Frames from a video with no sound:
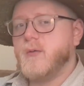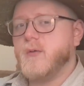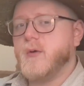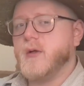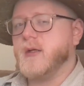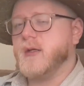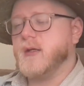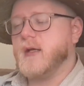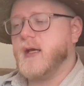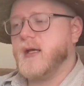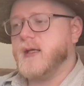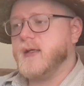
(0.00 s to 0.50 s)

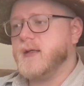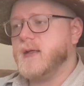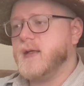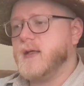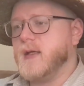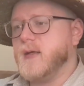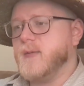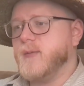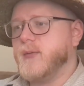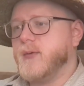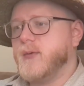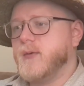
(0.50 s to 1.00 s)
would
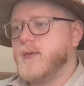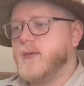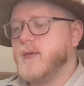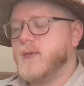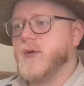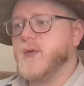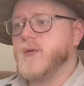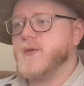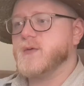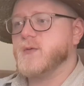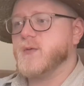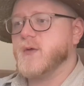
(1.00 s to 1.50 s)
gatekeep
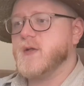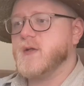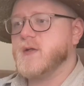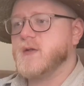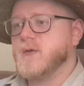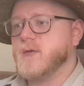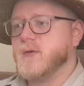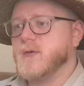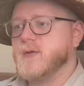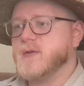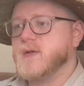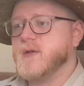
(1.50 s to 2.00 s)
those
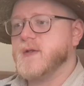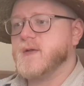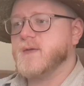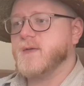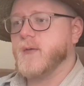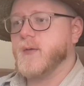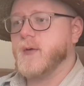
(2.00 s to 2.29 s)
resources